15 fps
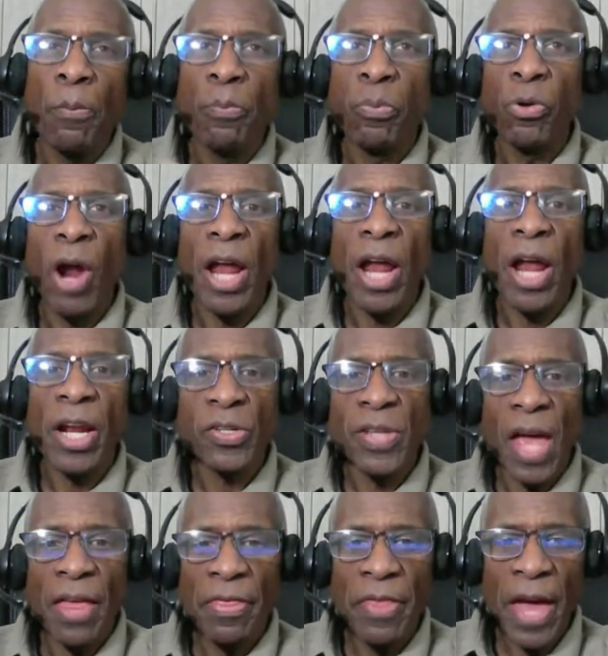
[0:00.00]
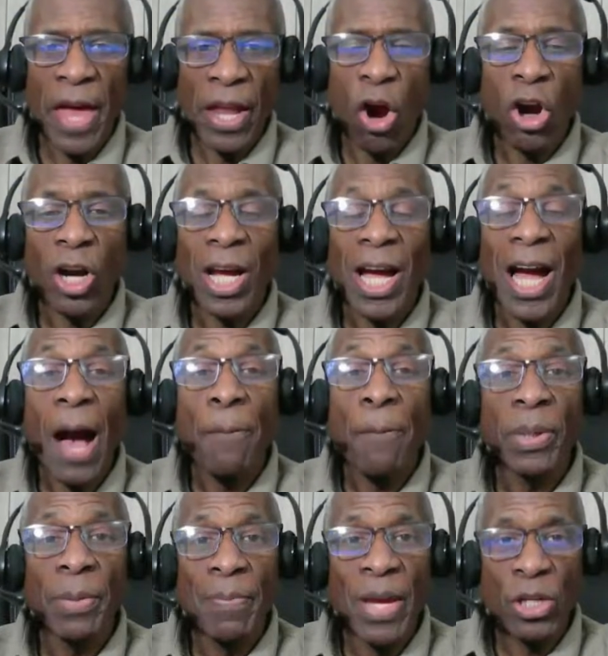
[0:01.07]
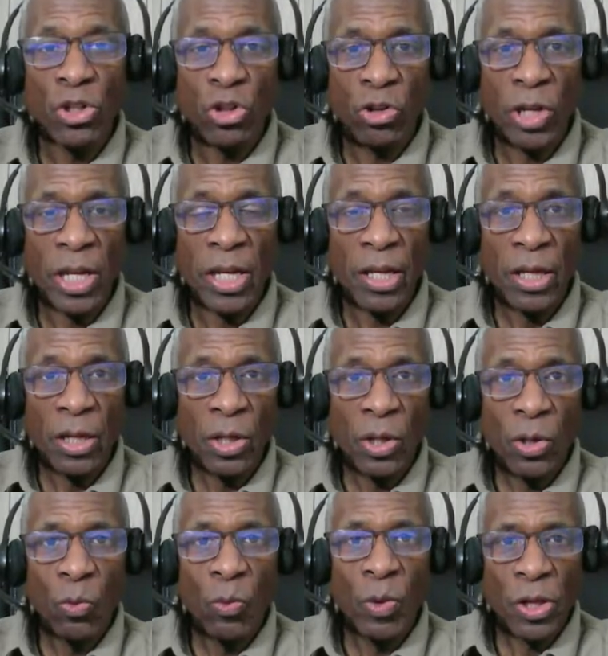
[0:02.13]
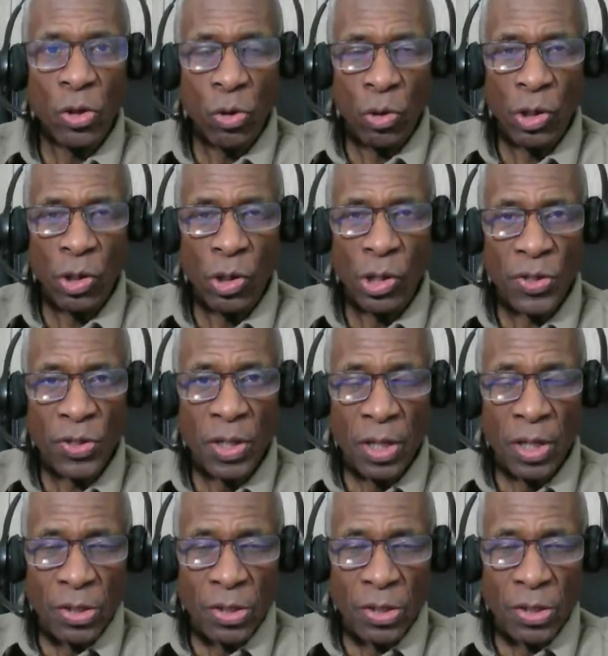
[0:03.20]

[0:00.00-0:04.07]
products that are complementary with yours.